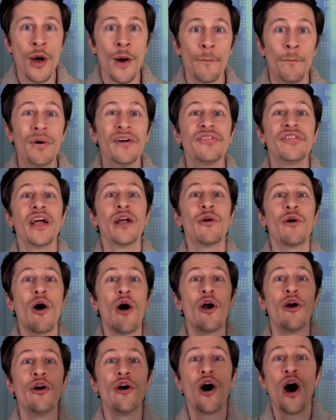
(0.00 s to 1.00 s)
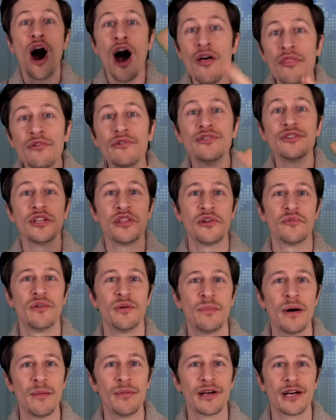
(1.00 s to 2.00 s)
But there are others in the
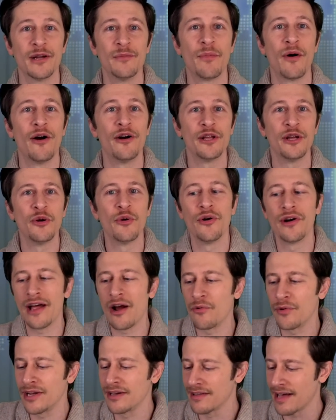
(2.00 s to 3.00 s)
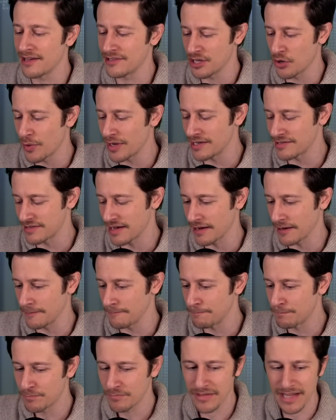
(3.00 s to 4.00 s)
Republican Party who are now realizing wait a second,
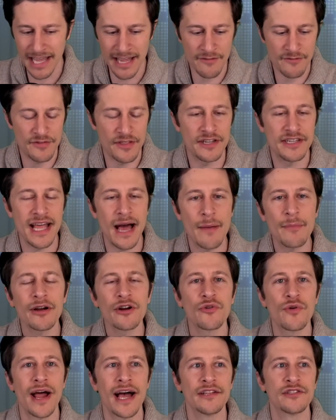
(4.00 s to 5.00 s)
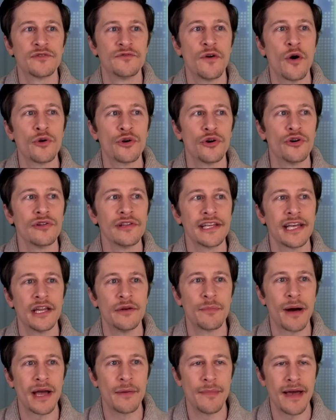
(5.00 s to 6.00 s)
if the Democrats vote early and
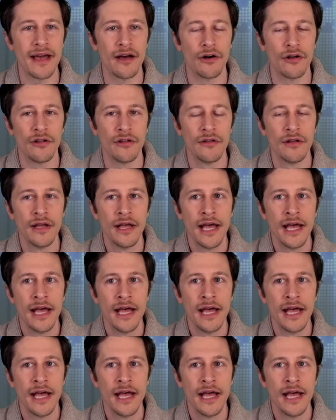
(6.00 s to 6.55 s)
by mail,